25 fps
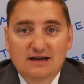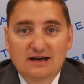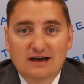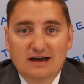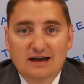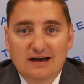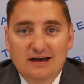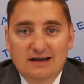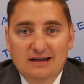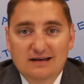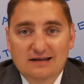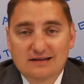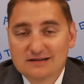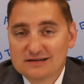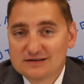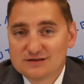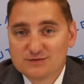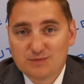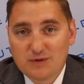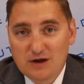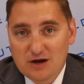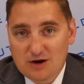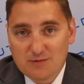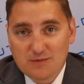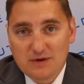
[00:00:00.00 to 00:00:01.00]
uh, and this
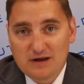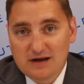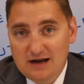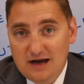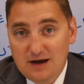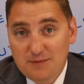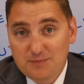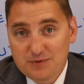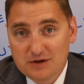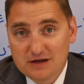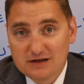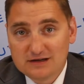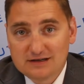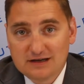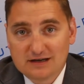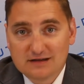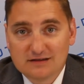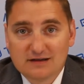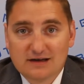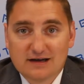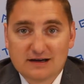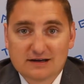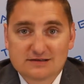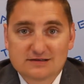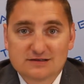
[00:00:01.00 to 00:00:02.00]
may or may not be a
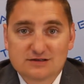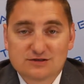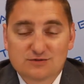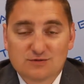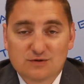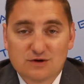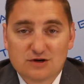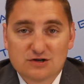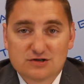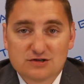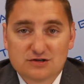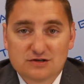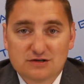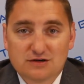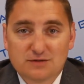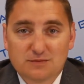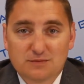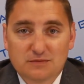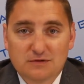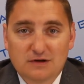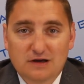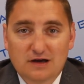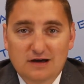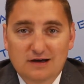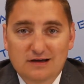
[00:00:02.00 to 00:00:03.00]
deadlock situation
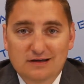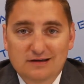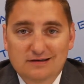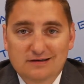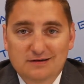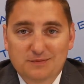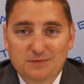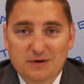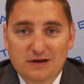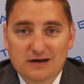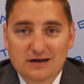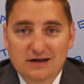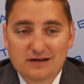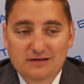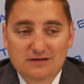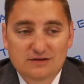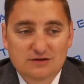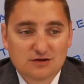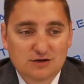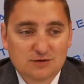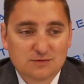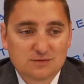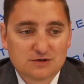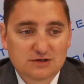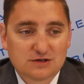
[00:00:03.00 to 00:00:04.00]
de uh, depending on the
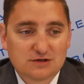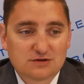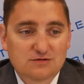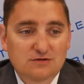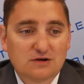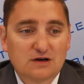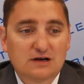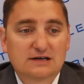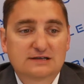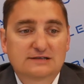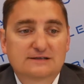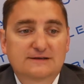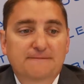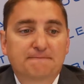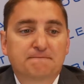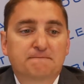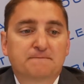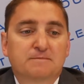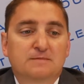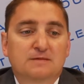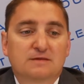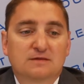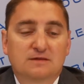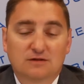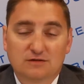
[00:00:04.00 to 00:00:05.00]
terms of the trust,
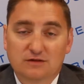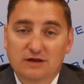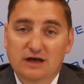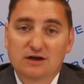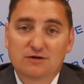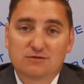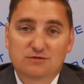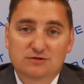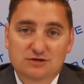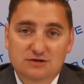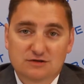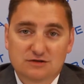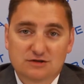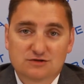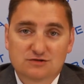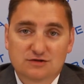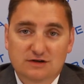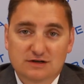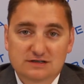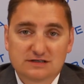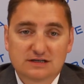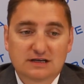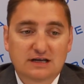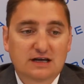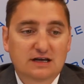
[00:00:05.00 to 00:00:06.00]
the language of the
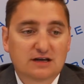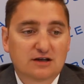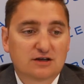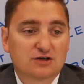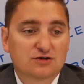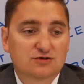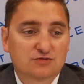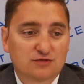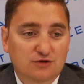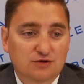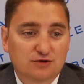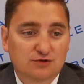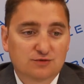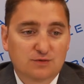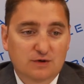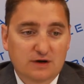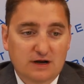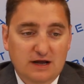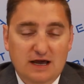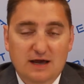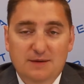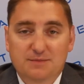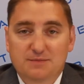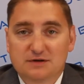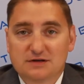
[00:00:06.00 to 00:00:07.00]
trust again controls what
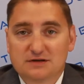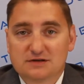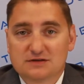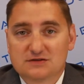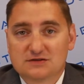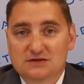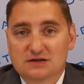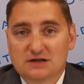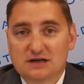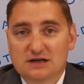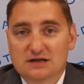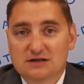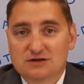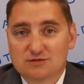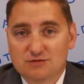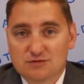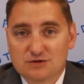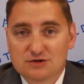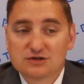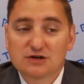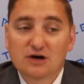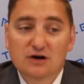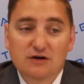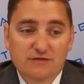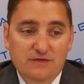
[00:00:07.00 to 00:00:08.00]
happens to
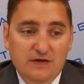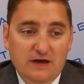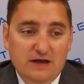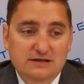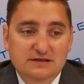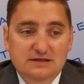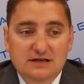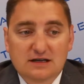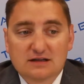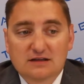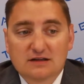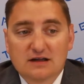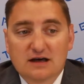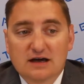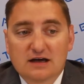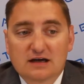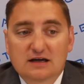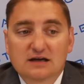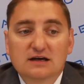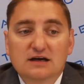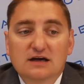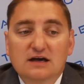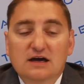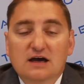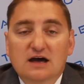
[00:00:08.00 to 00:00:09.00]
resolve that deadlock.
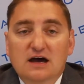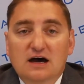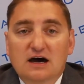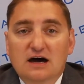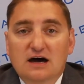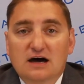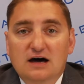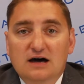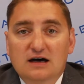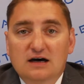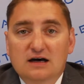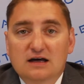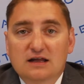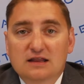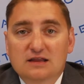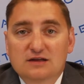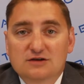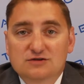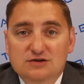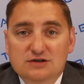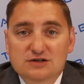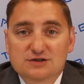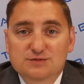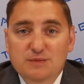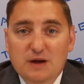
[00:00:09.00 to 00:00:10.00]
Uh, the
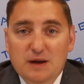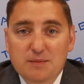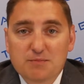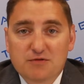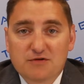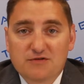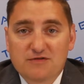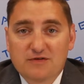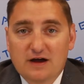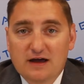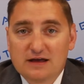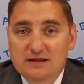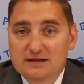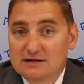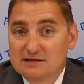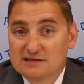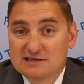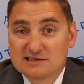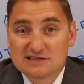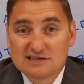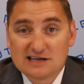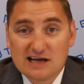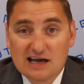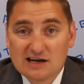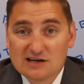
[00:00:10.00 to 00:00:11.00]
trust might provide that the
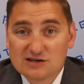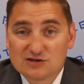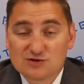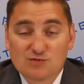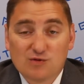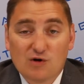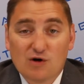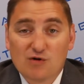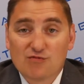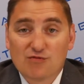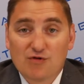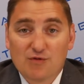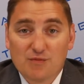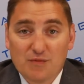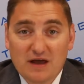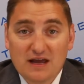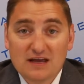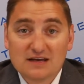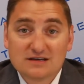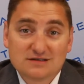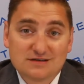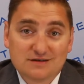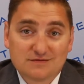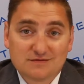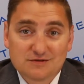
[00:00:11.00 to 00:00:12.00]
status quo
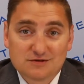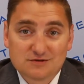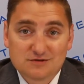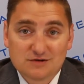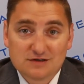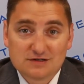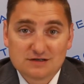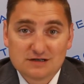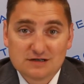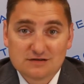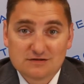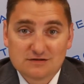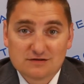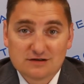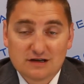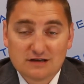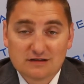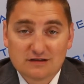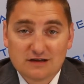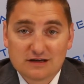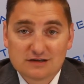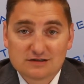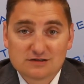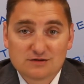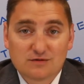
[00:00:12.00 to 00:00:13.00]
remains if the trustees are
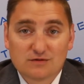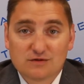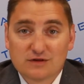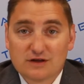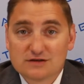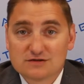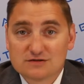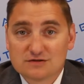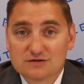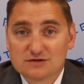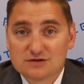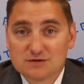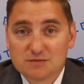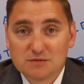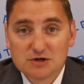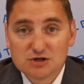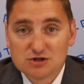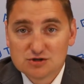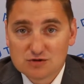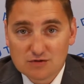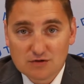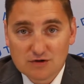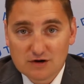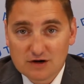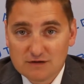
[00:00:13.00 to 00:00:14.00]
deadlocked. So unless there's a
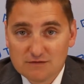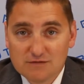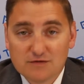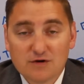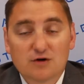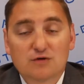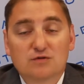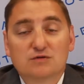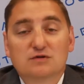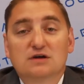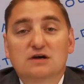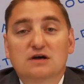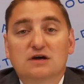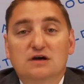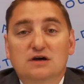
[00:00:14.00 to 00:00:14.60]
majority vote